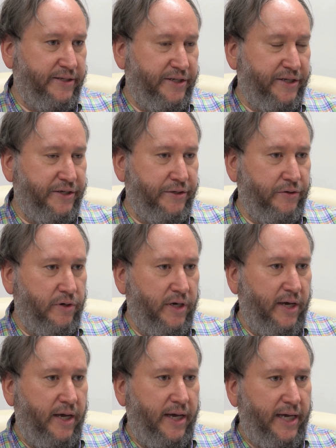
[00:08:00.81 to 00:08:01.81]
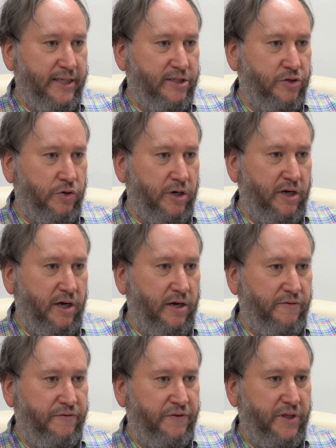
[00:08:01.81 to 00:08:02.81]
to, it's sort
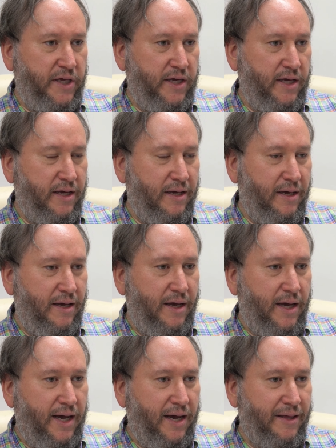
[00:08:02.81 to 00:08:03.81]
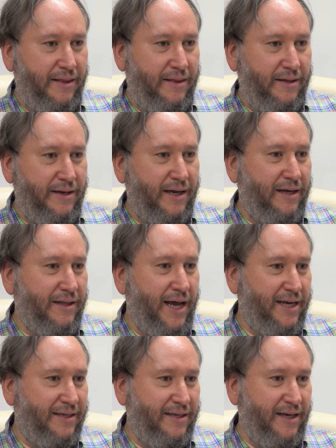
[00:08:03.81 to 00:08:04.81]
of the
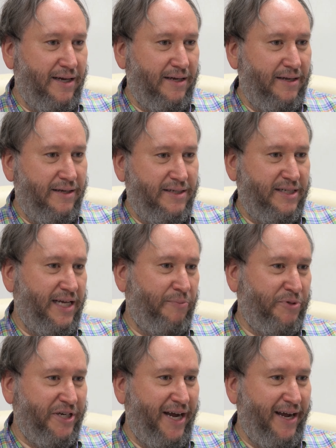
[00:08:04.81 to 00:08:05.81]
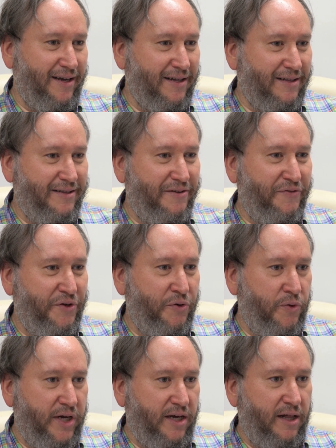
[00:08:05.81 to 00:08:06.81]
neglected stepchild, if you
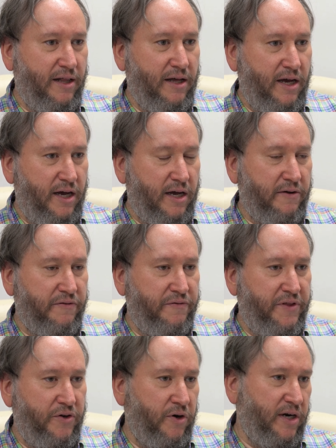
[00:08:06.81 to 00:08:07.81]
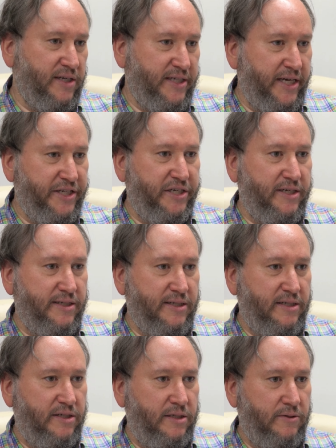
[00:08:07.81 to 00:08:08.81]
will, of the
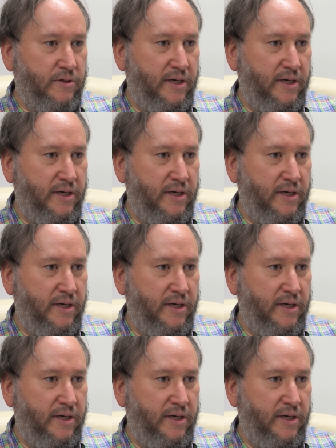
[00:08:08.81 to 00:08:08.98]
organization's